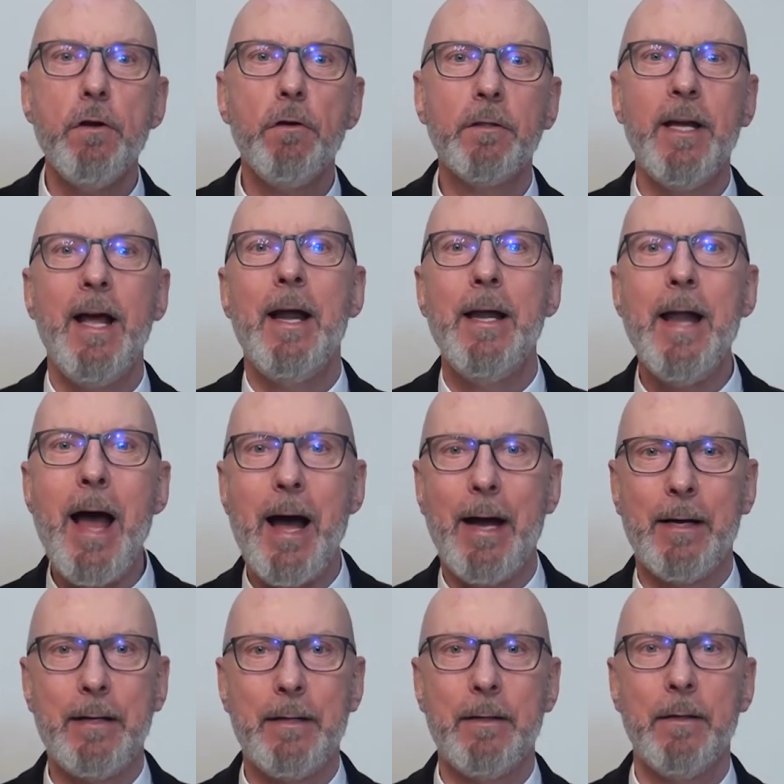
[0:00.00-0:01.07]
not a
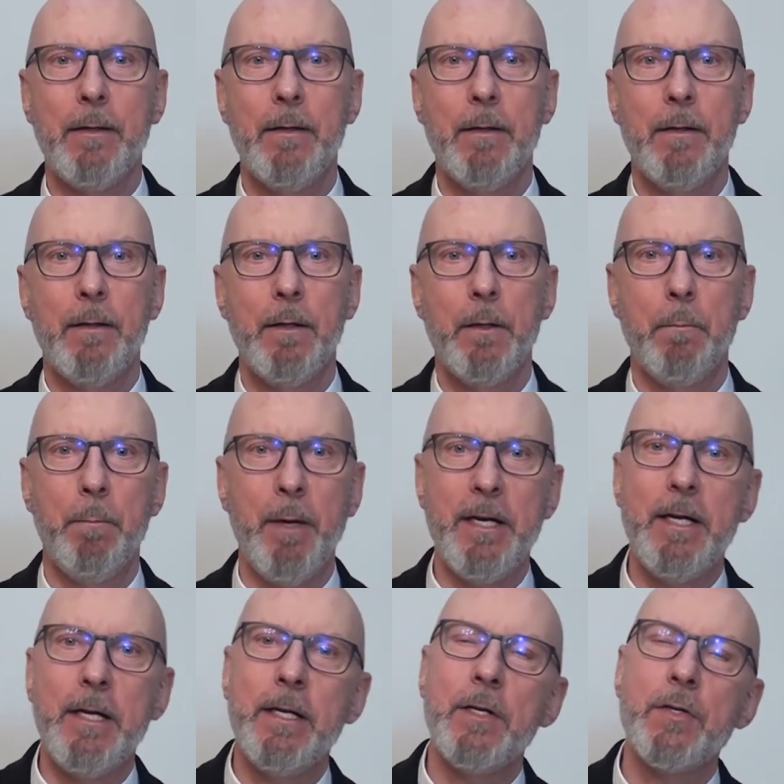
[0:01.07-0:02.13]
lack,
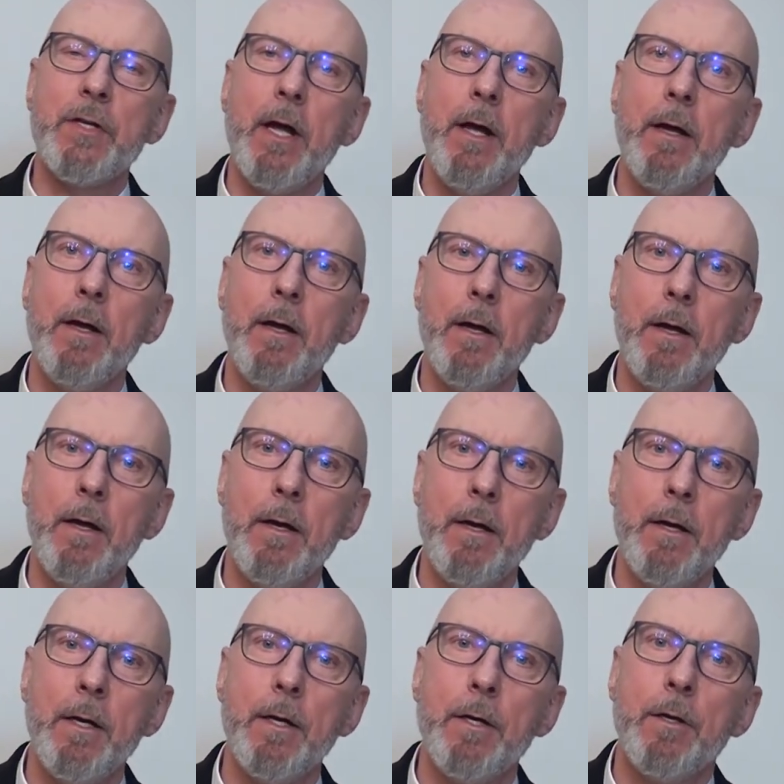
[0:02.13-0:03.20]
but it is a
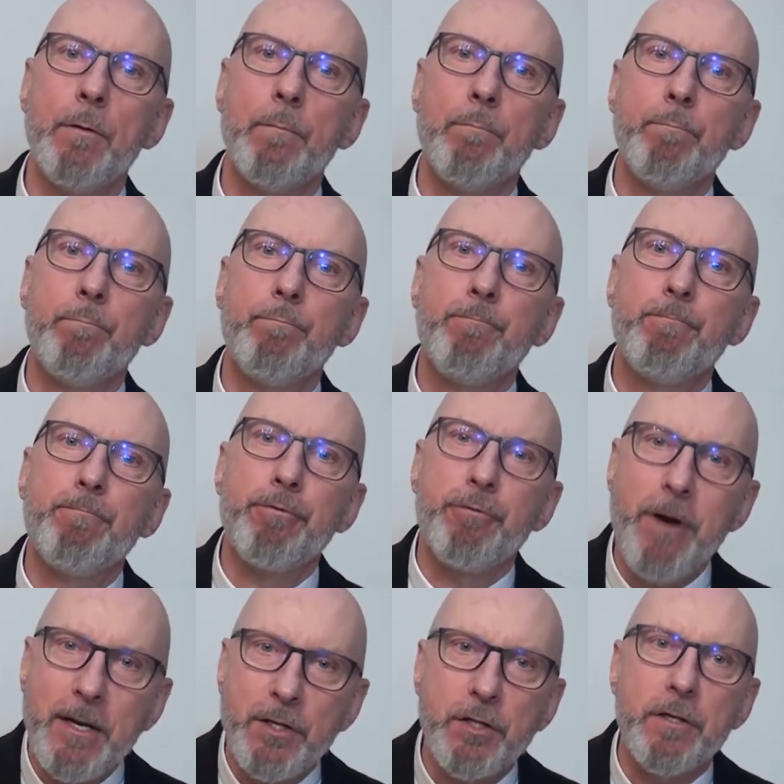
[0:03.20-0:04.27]

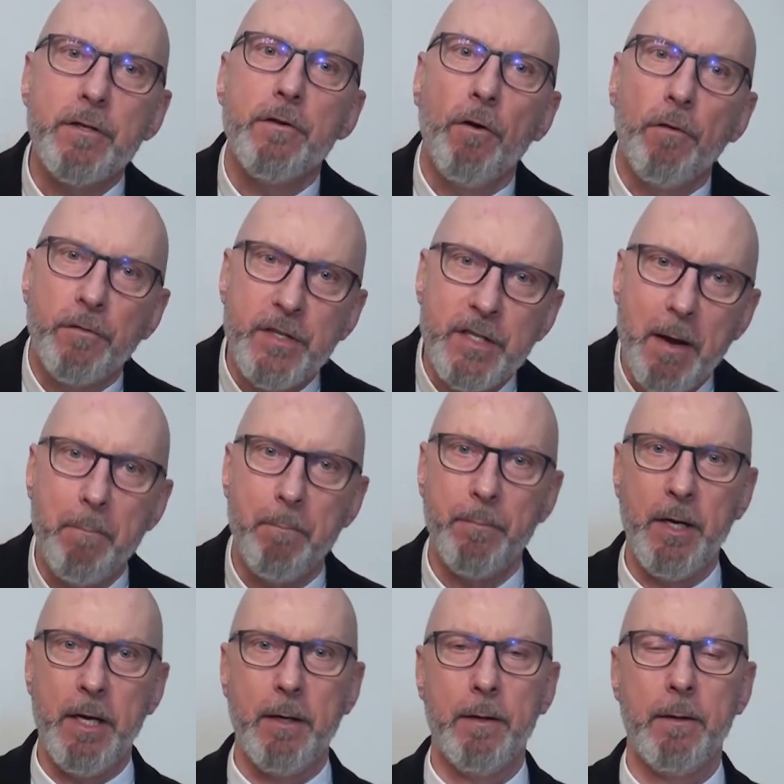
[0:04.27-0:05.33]
presence of
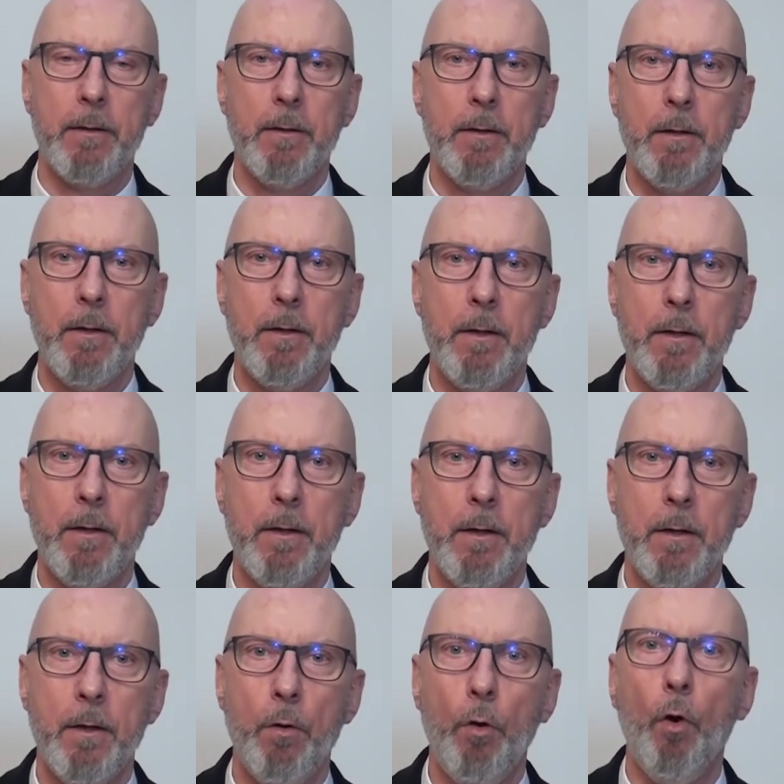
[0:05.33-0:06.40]
something,
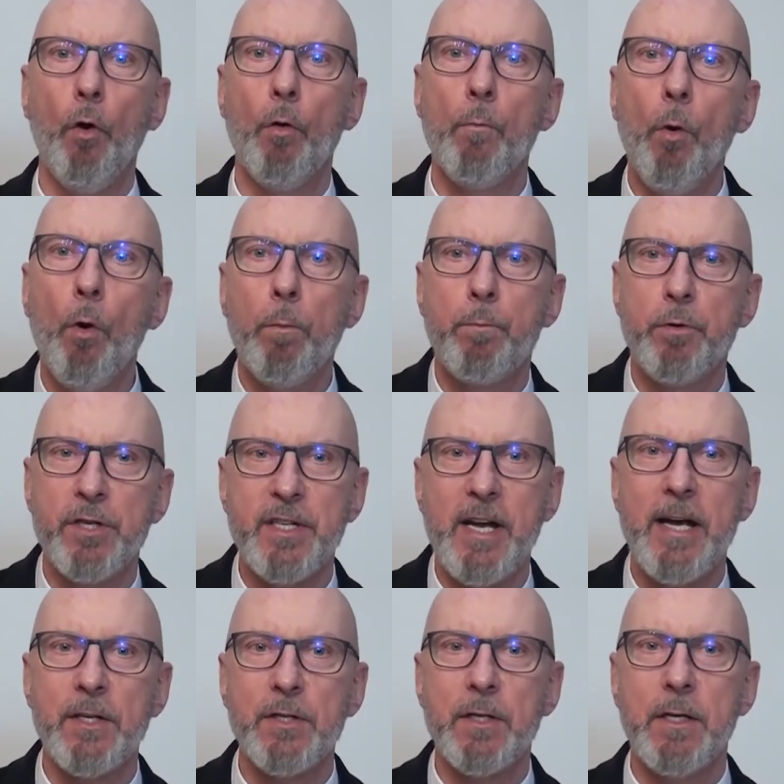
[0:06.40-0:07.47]
or more
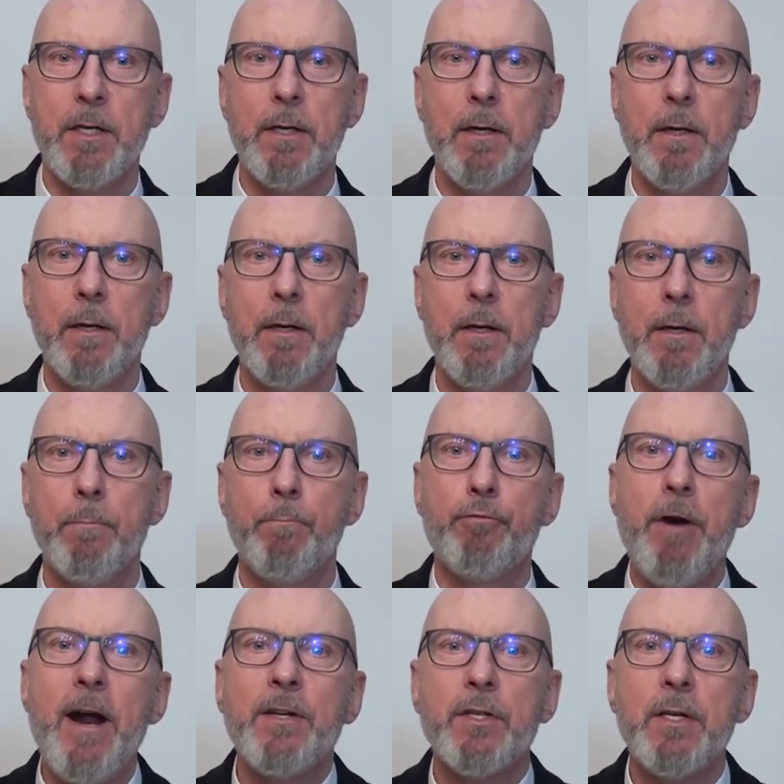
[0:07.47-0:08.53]
precisely,
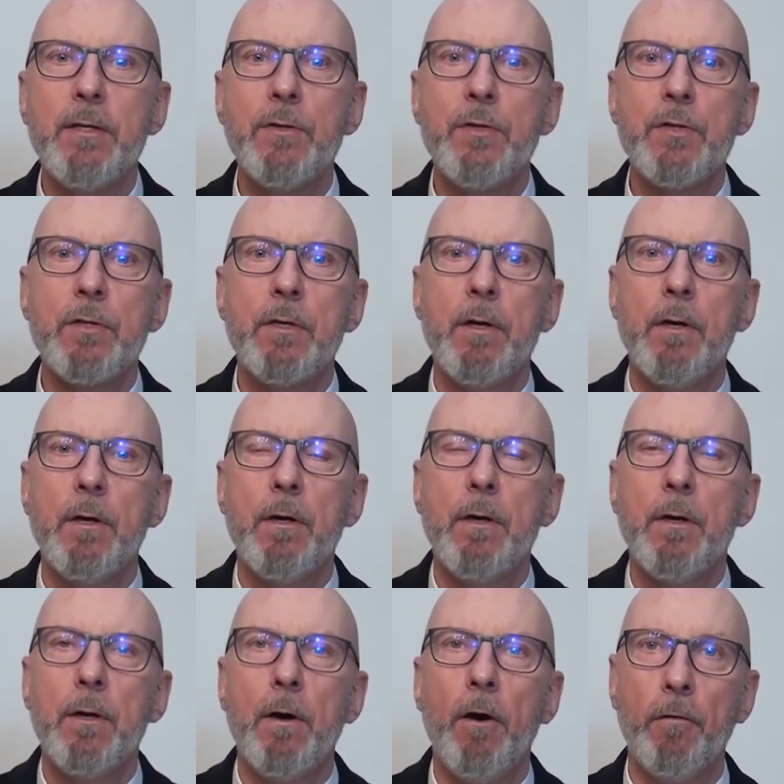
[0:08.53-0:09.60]
presence
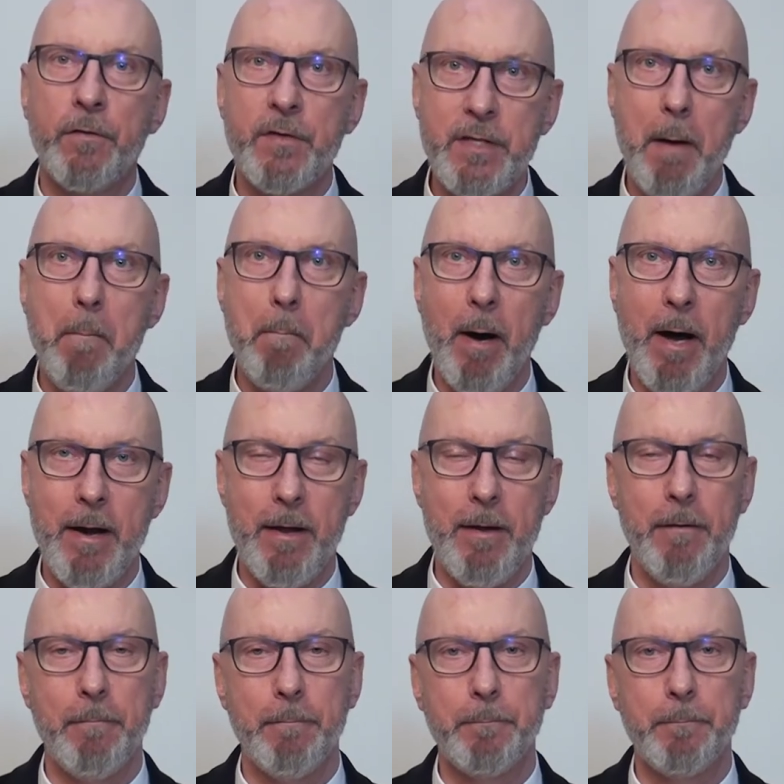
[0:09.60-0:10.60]
of somebody.